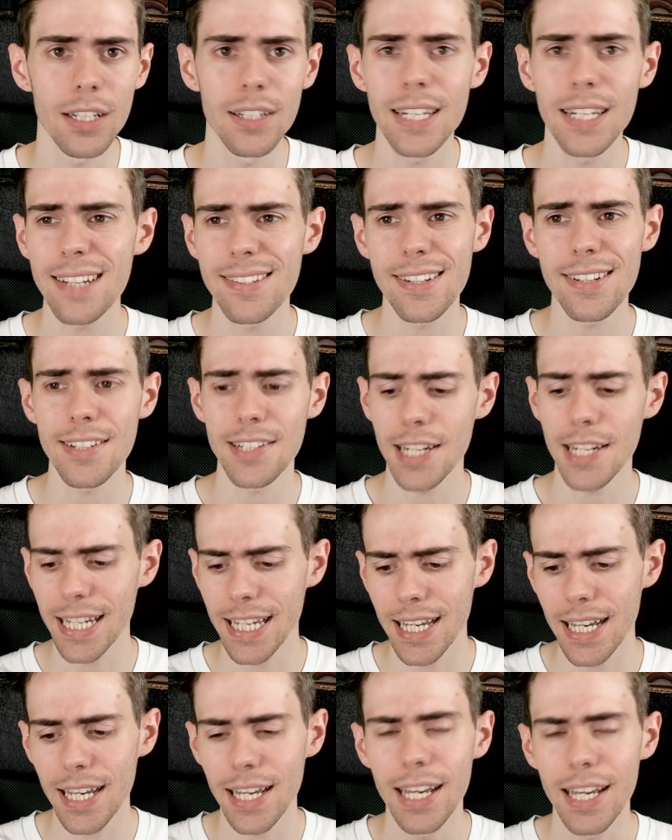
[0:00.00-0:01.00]
Unless it's like
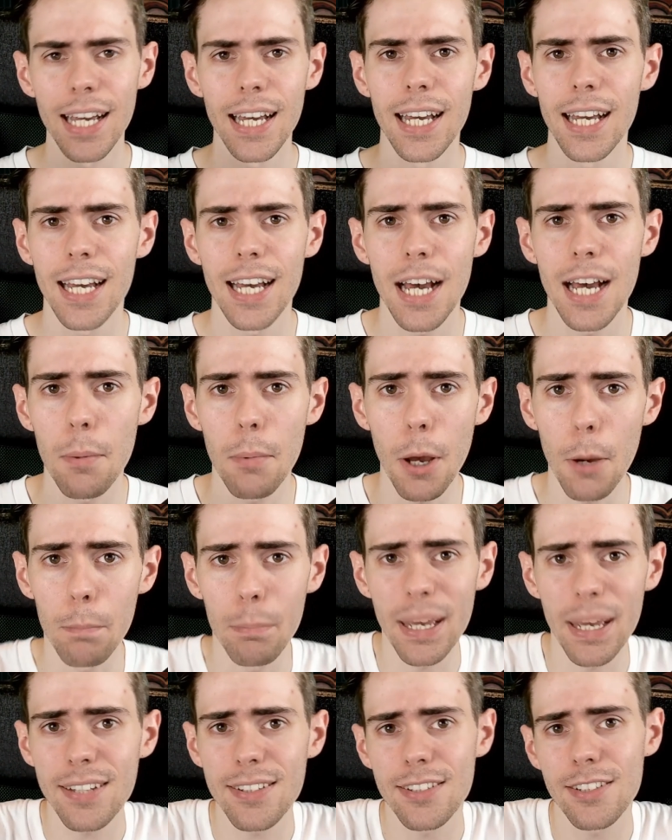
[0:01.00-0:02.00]
a
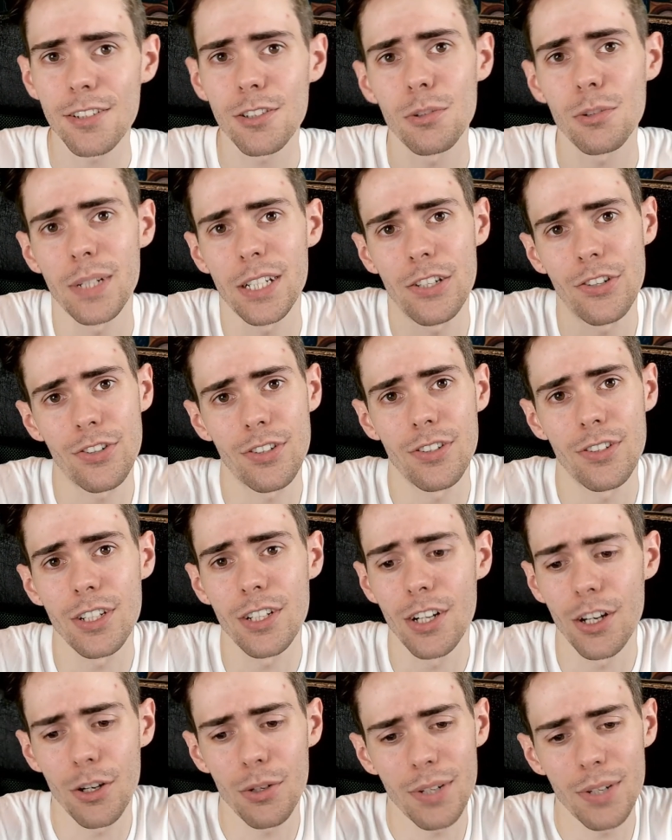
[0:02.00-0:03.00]
pistol, which,
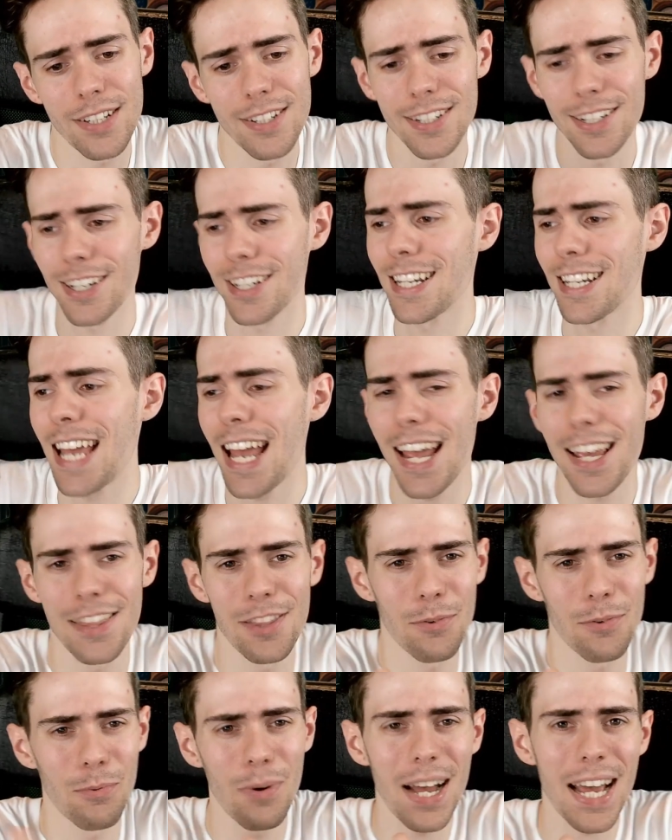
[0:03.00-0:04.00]
isn't going to get in
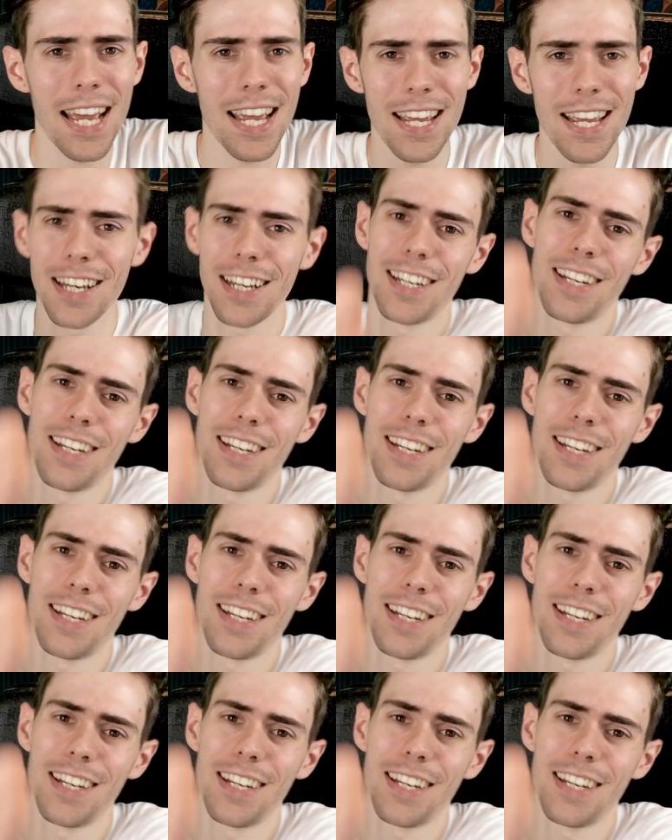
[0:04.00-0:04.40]
the way.